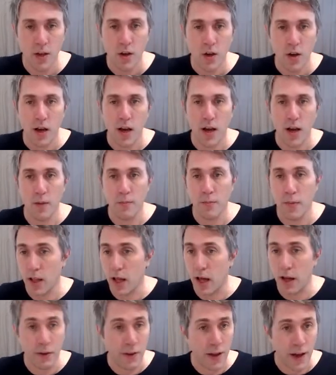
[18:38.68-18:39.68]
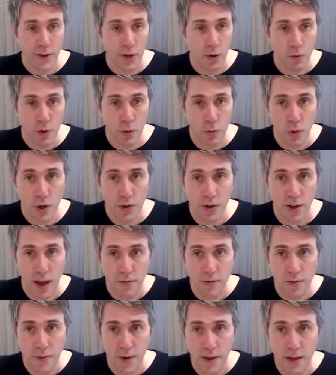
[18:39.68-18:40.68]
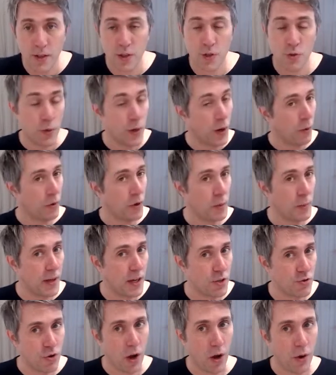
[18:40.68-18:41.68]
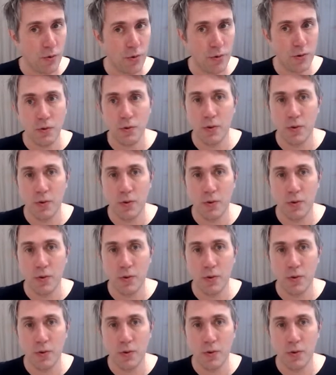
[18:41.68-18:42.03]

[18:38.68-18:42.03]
I don't want to work on everything because we don't want to be a drone.